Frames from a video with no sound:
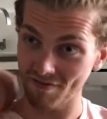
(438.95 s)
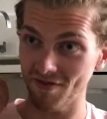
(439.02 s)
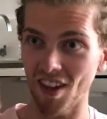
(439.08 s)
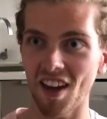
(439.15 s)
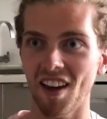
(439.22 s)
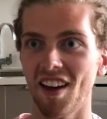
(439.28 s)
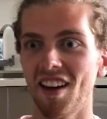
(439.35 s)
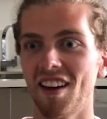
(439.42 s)

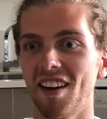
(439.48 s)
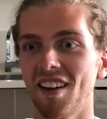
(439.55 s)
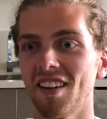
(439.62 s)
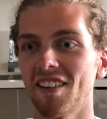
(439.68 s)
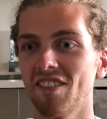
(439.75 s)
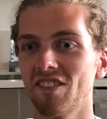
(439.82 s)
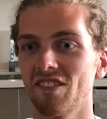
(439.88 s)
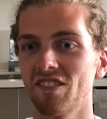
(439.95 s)
Yay!
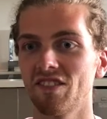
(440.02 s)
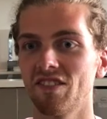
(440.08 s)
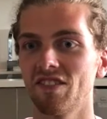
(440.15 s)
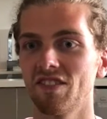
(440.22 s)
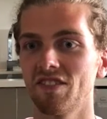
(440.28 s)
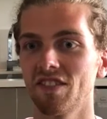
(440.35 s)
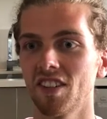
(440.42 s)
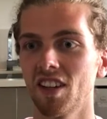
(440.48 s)

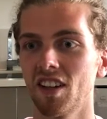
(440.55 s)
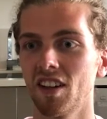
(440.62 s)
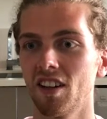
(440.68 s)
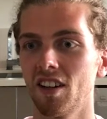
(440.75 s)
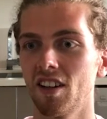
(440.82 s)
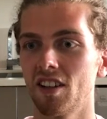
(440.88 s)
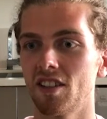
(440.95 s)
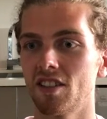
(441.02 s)

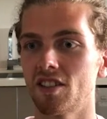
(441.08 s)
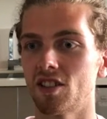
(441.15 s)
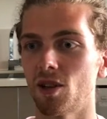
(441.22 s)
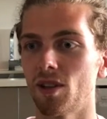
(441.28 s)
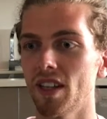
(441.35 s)
So